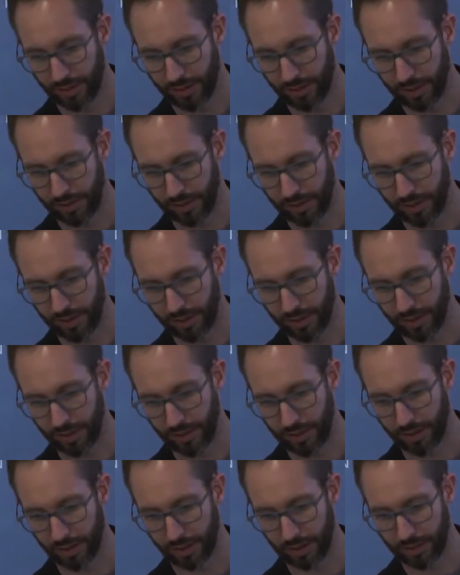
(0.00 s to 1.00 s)

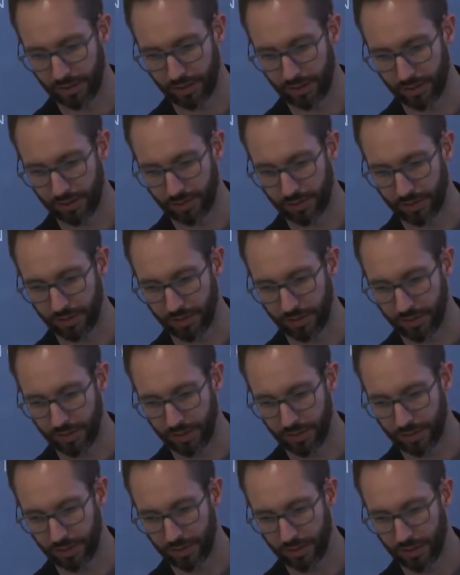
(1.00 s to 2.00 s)
Iyad's
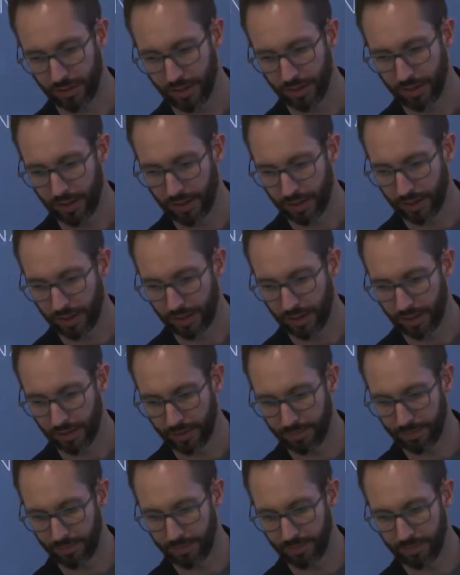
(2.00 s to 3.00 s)
talk.
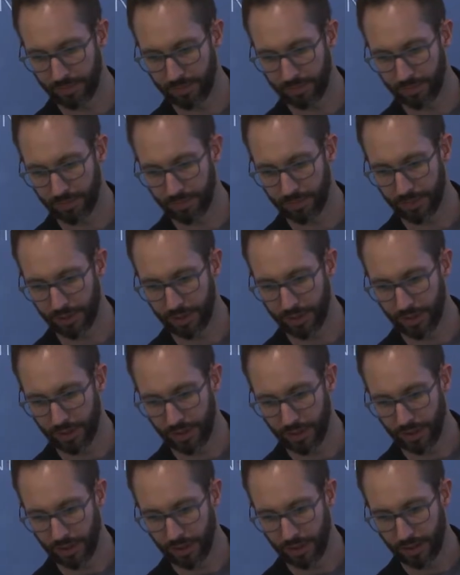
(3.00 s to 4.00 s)
I'm
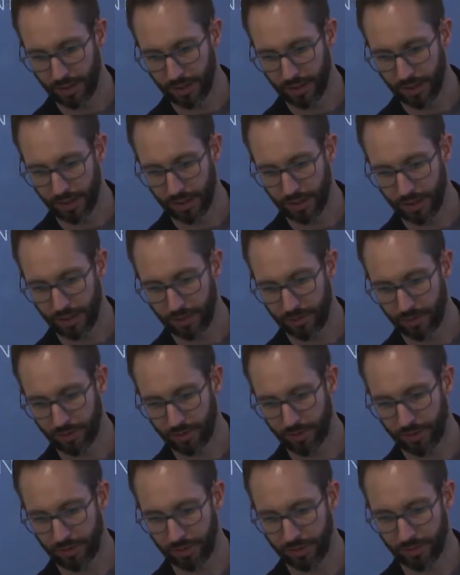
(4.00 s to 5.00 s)

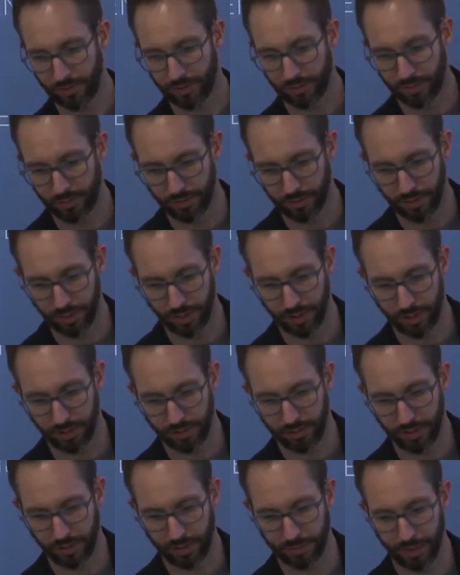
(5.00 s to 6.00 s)
going to
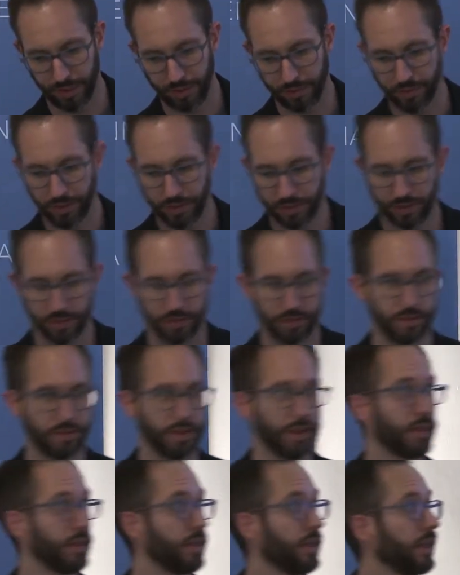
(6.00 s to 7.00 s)
talk about a recent
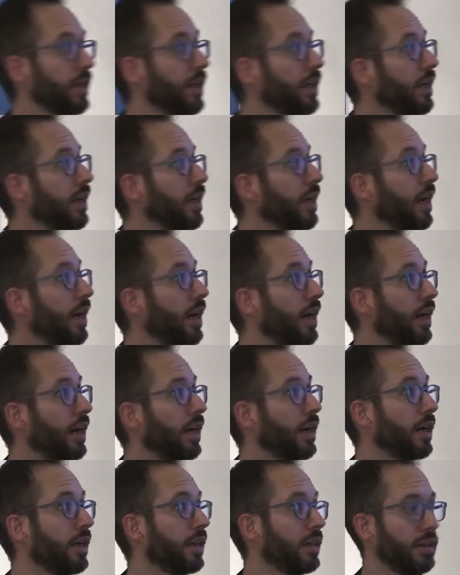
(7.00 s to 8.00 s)
study
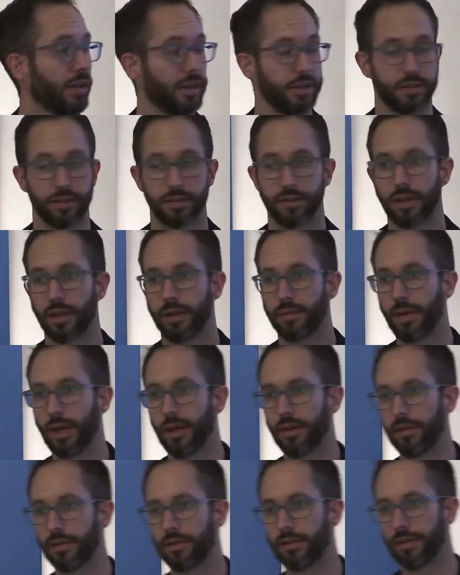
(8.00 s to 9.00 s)
that just came
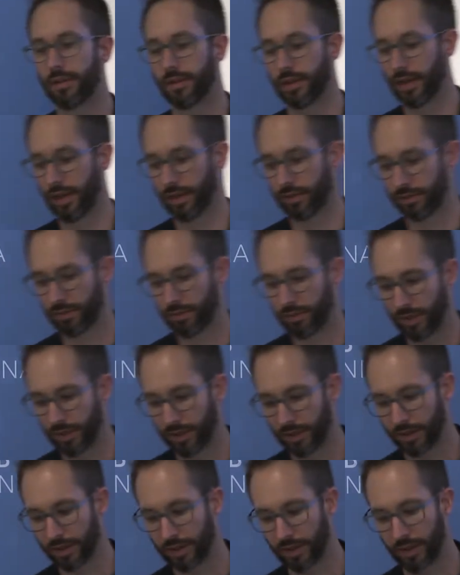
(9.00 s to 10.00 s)
out last
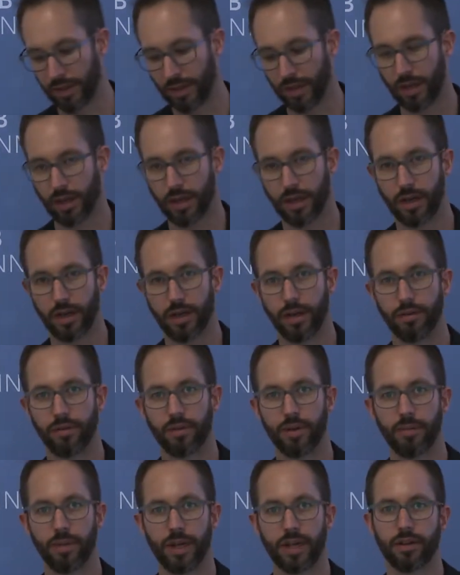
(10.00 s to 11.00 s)
week,
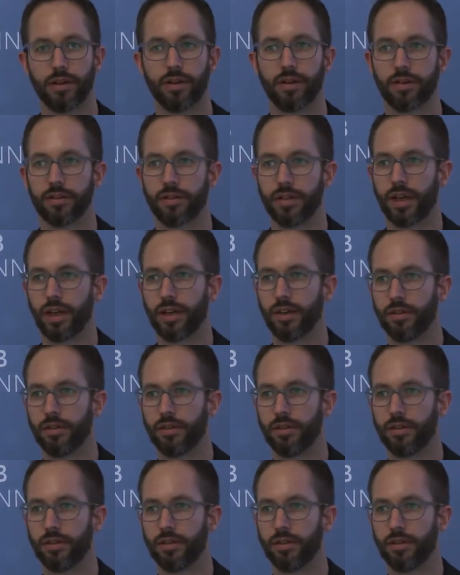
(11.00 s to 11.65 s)
where my colleagues and I